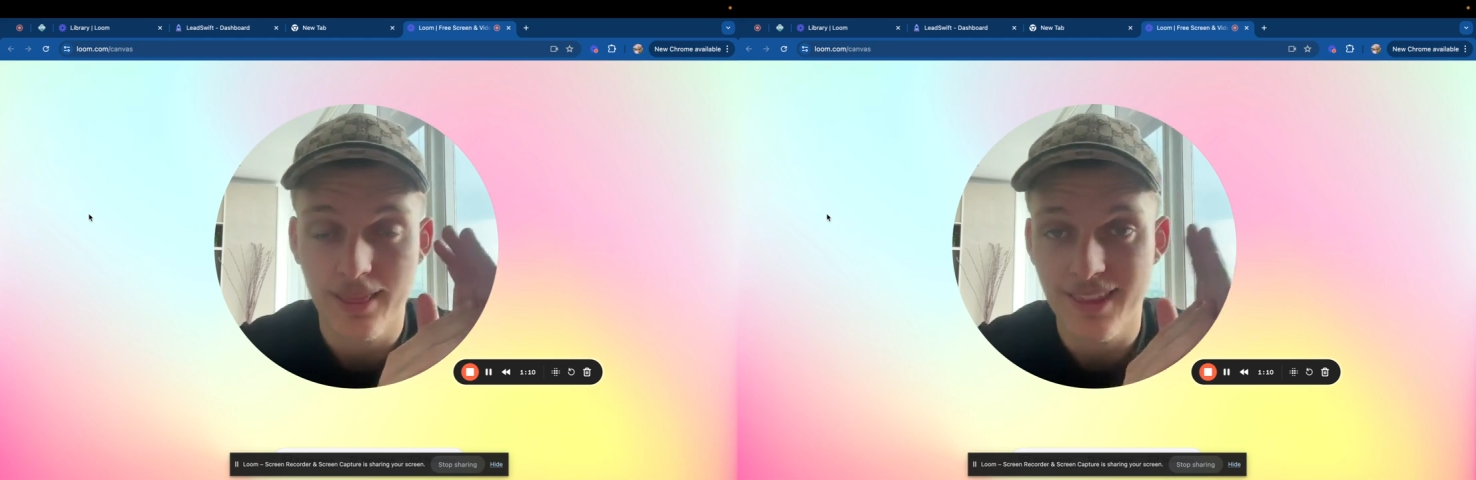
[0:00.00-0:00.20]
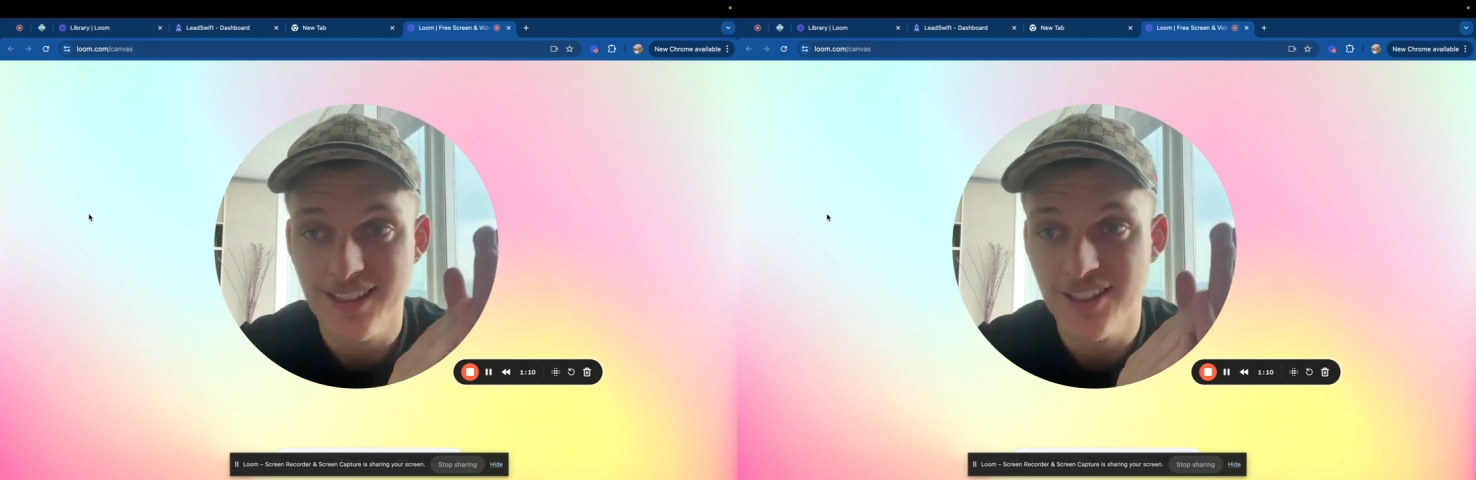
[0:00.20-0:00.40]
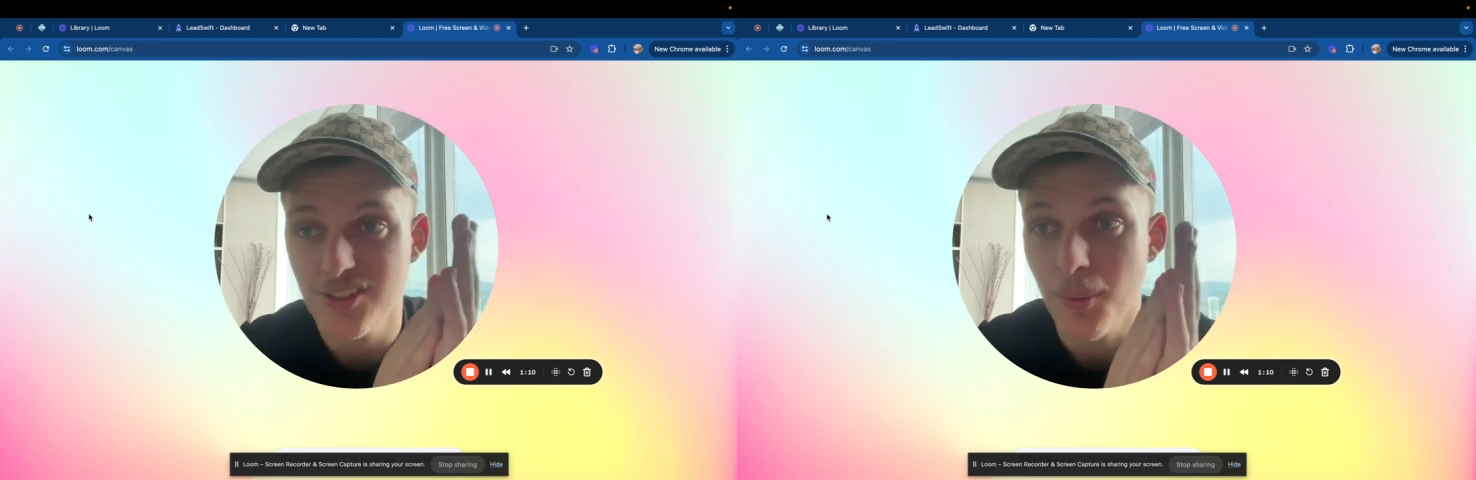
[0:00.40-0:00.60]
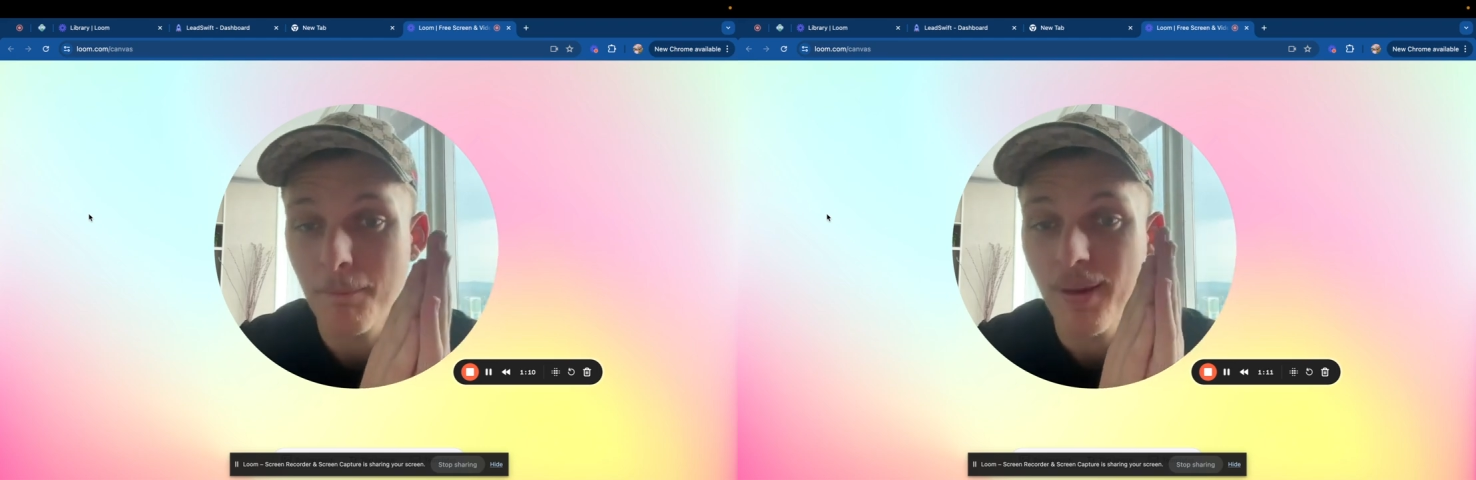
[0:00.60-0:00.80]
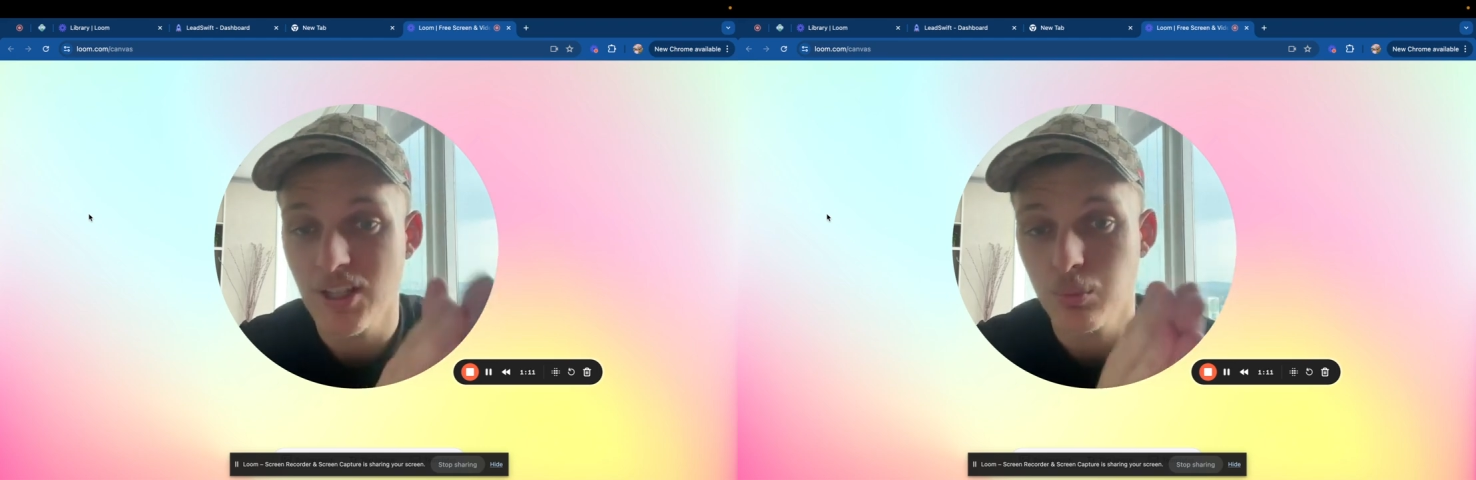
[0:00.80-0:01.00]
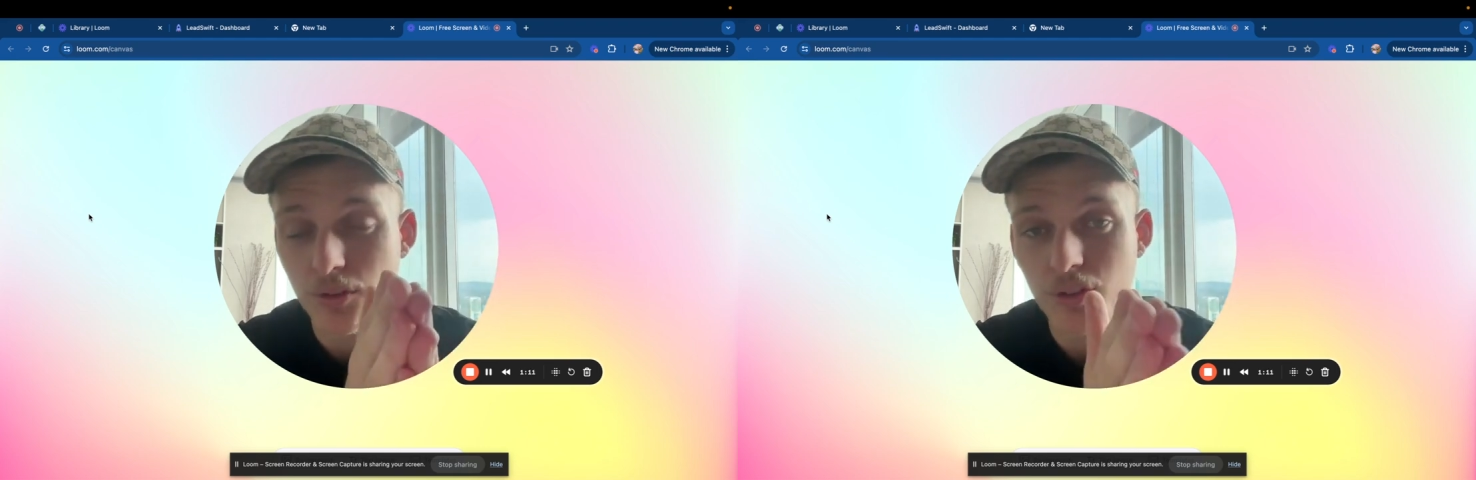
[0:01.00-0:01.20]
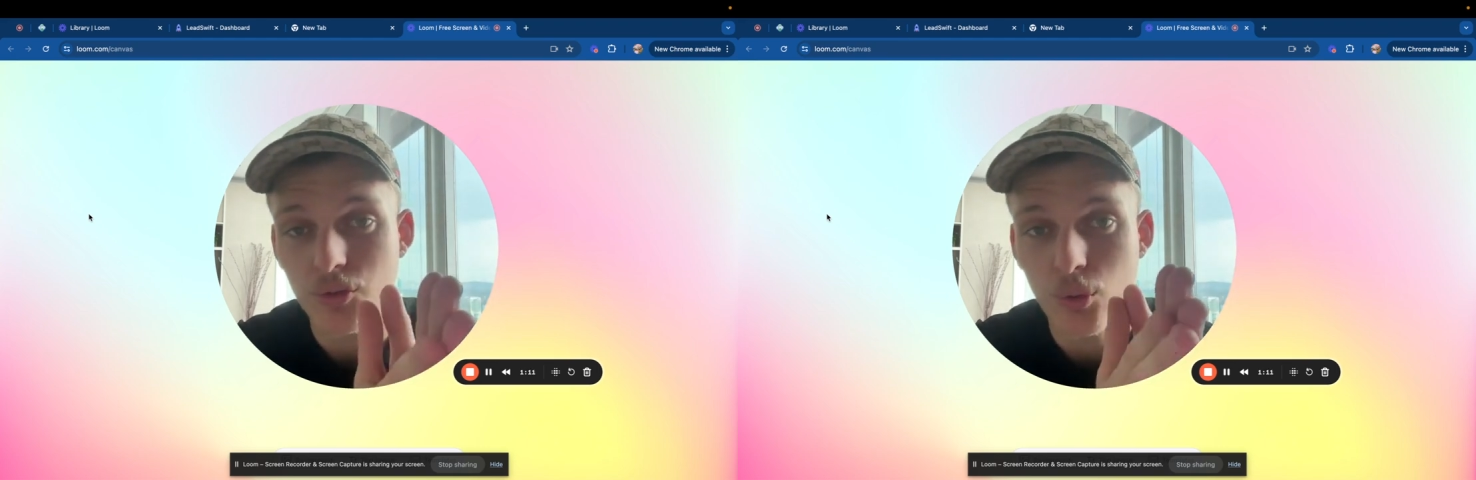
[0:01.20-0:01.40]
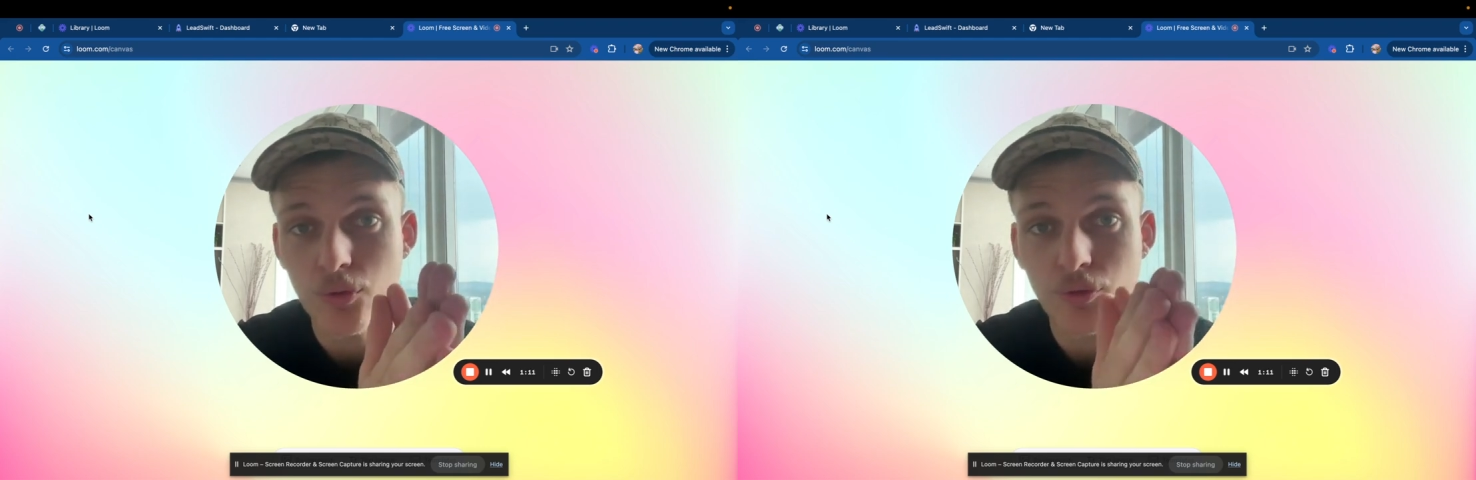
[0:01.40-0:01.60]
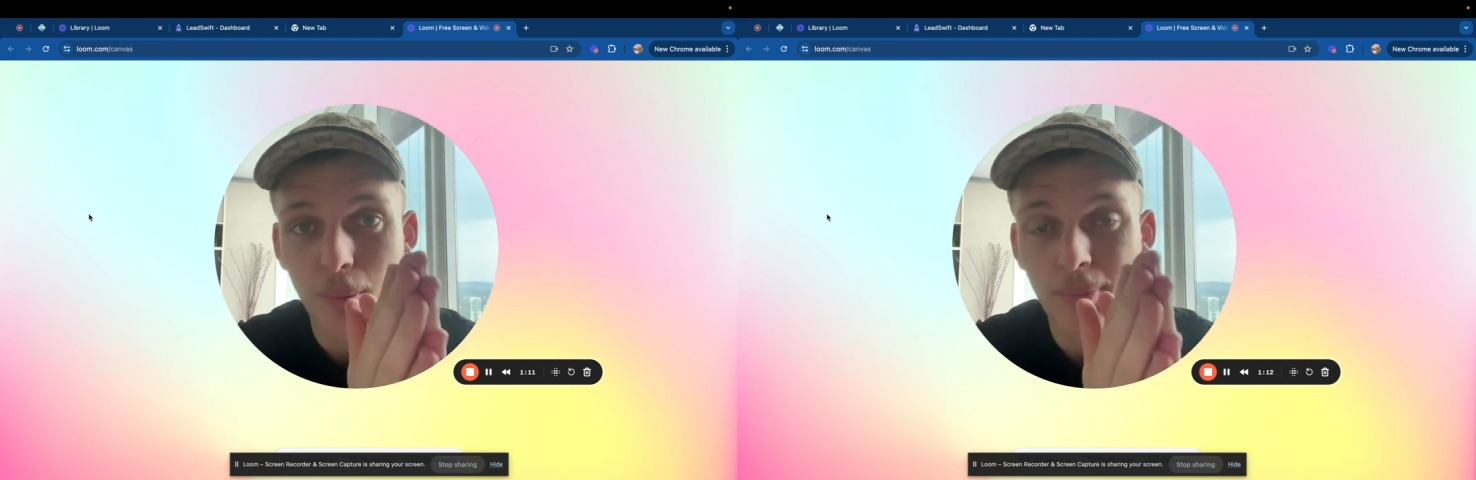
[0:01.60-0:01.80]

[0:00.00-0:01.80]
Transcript: this is the best one to do for